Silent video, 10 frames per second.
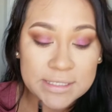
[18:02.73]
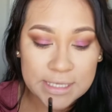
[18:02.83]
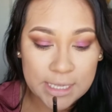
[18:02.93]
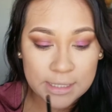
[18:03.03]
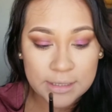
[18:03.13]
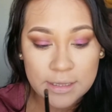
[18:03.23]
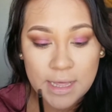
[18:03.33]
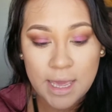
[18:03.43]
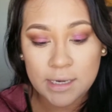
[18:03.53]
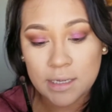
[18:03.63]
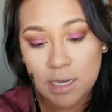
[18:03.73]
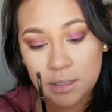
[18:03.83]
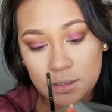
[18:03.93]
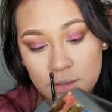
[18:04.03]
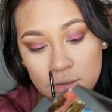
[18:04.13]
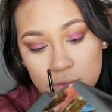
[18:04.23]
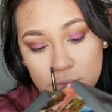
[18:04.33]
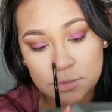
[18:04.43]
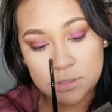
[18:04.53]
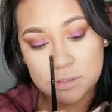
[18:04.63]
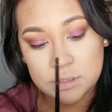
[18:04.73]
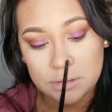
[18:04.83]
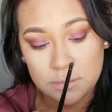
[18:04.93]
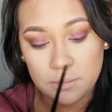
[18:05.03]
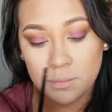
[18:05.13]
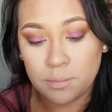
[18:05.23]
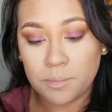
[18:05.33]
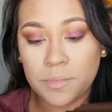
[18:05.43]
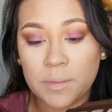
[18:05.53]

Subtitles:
take that color, which is the